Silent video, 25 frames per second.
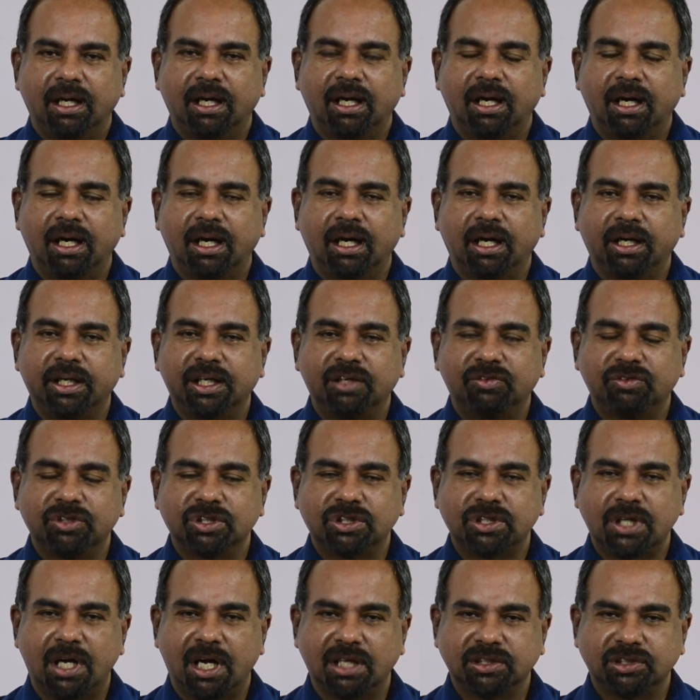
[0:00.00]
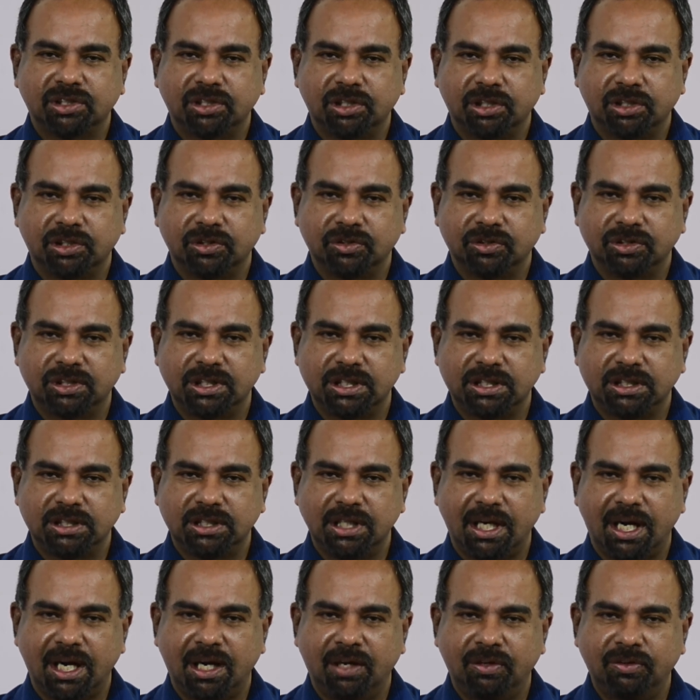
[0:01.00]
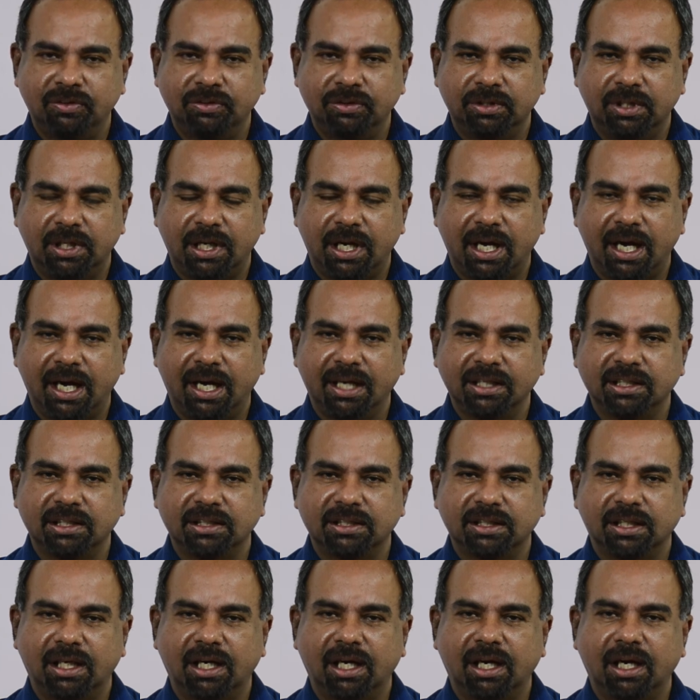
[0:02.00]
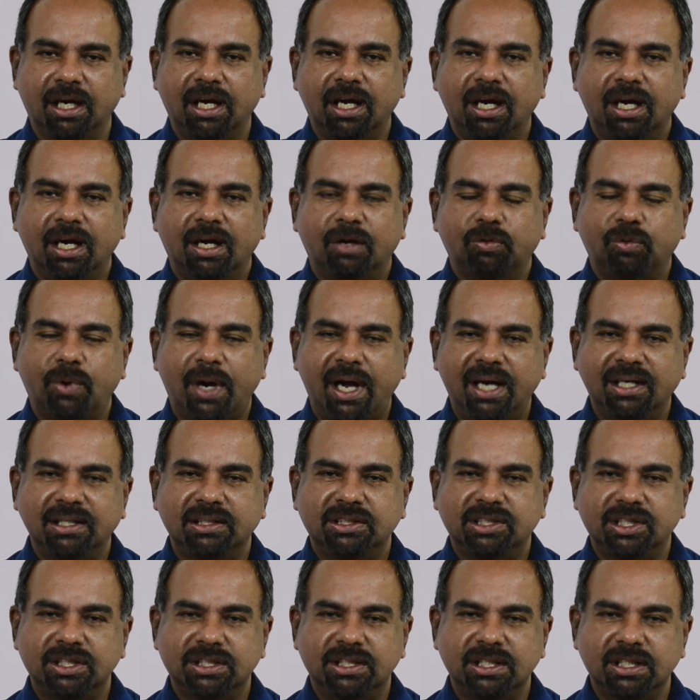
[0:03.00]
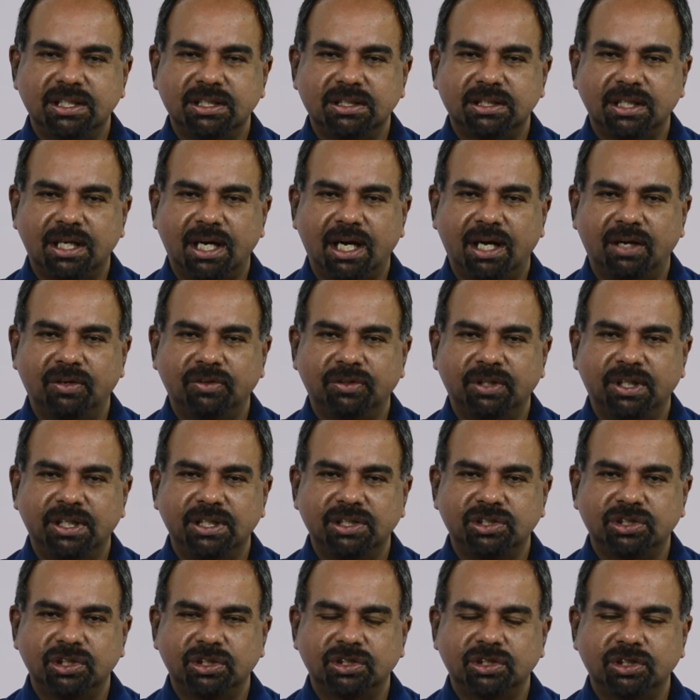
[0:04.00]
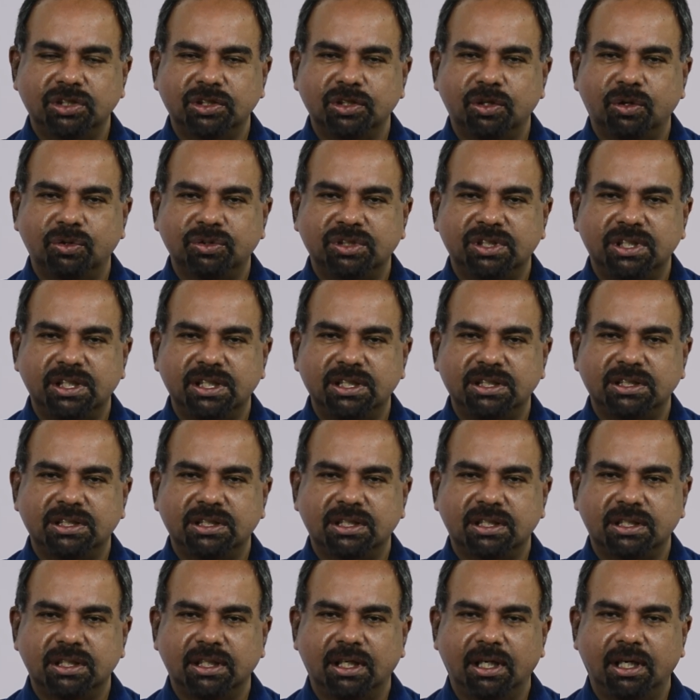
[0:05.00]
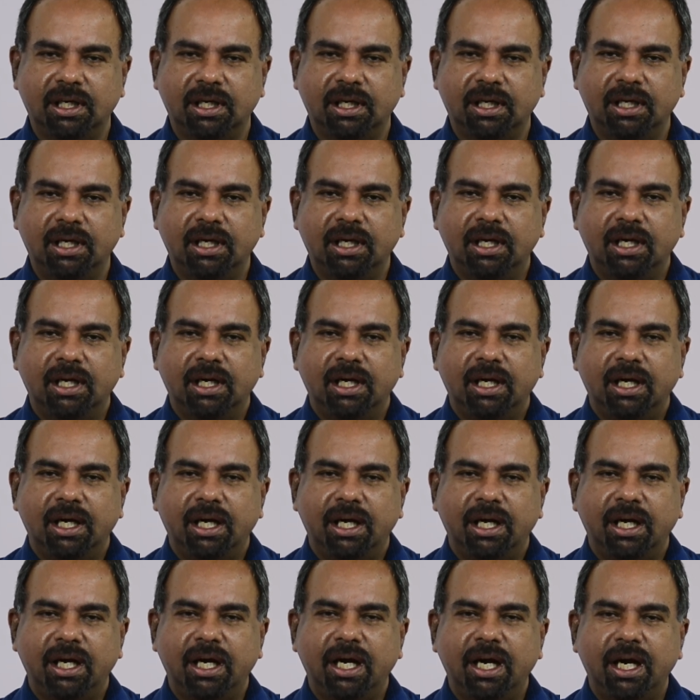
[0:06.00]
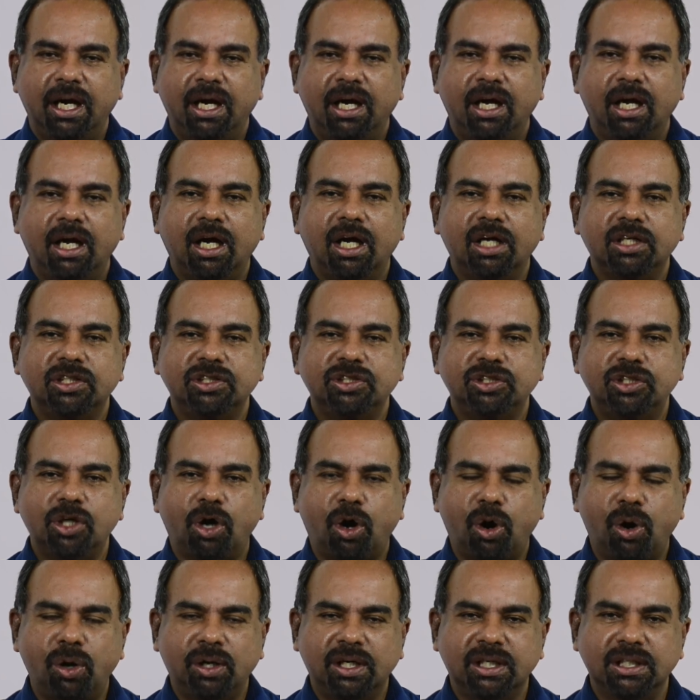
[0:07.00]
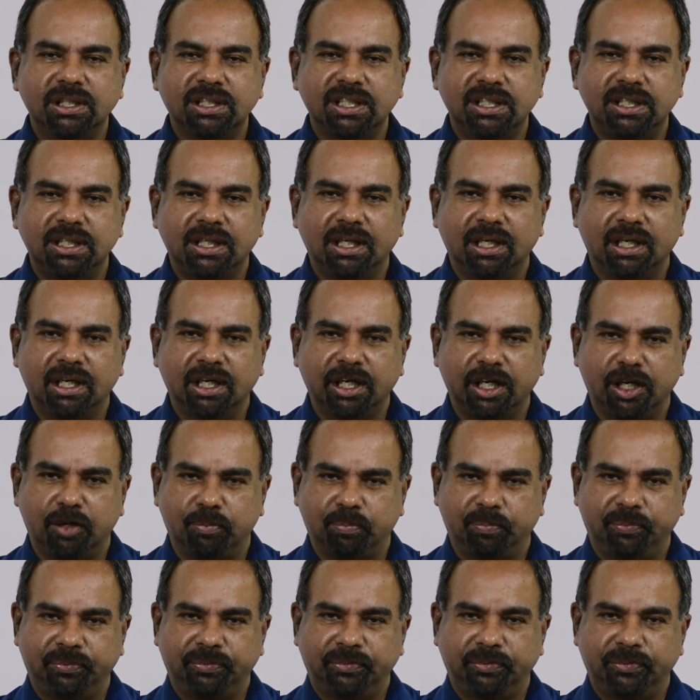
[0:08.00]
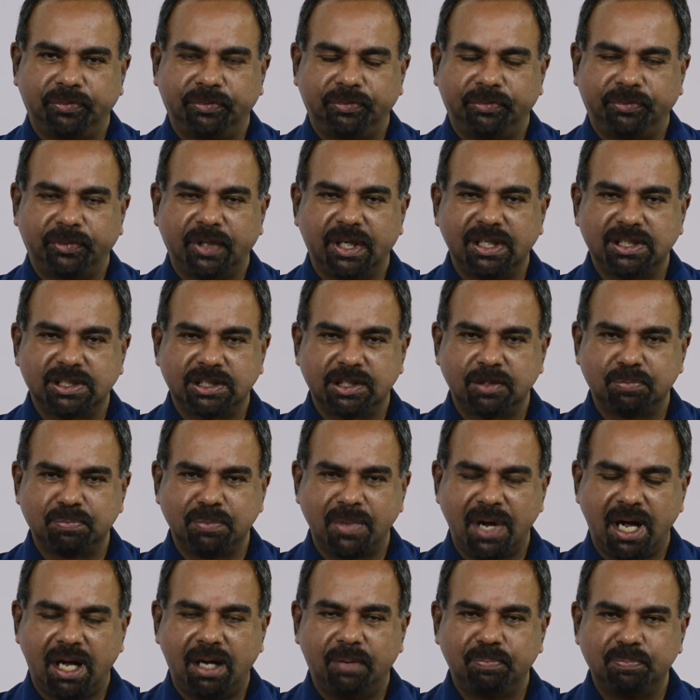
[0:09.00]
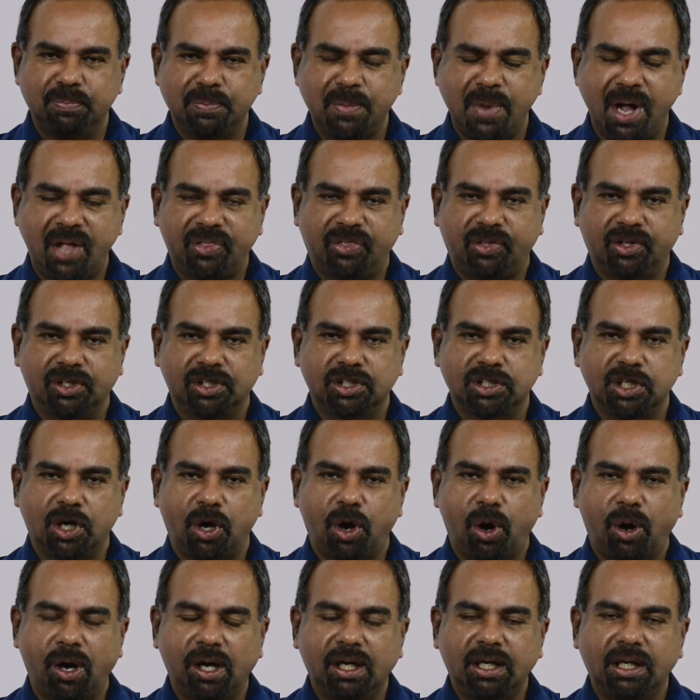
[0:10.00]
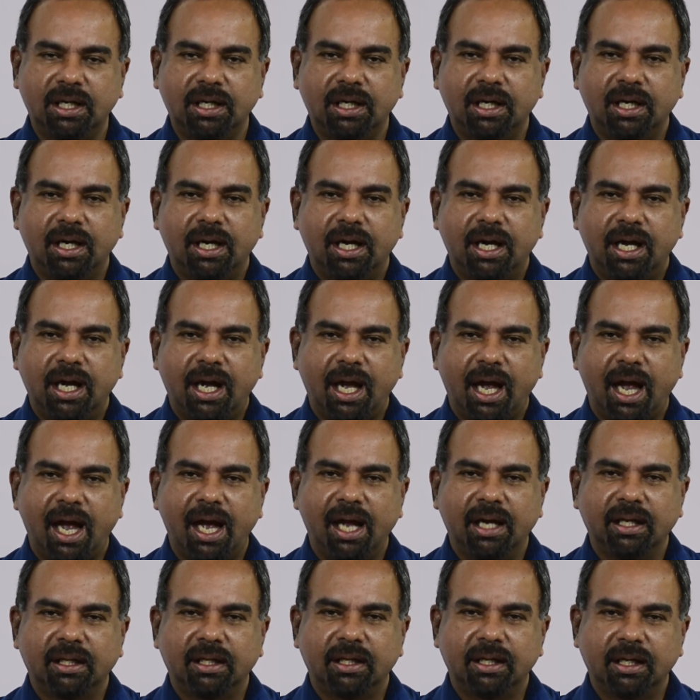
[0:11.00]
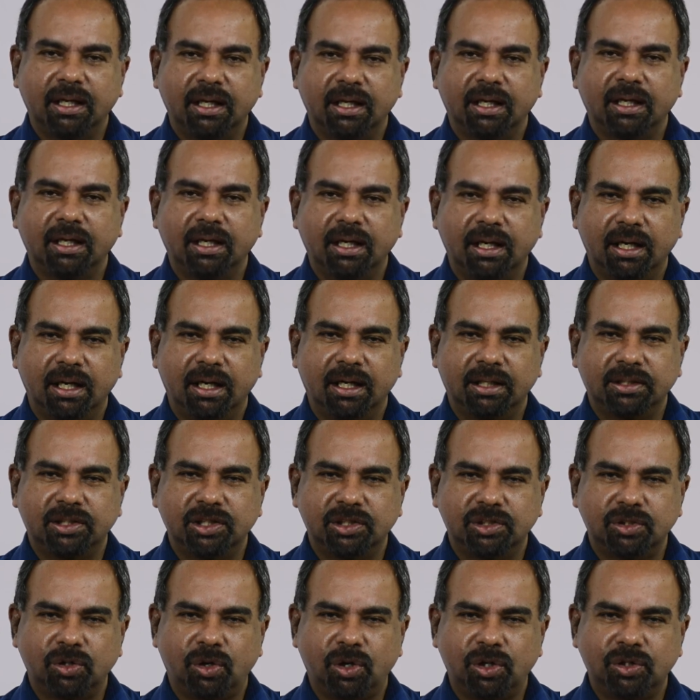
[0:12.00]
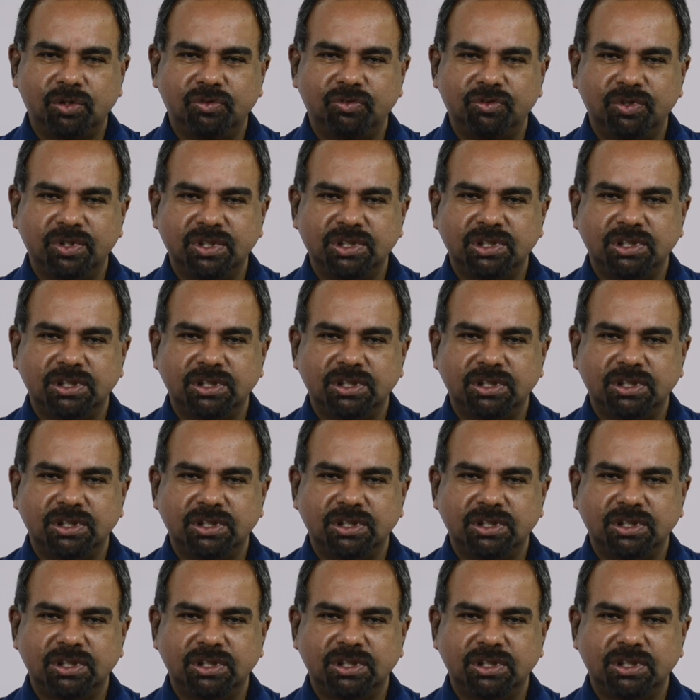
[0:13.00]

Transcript: he was asked to sit down, and while sitting down, he just noticed a dog near him. It's a mother dog, and then the dog was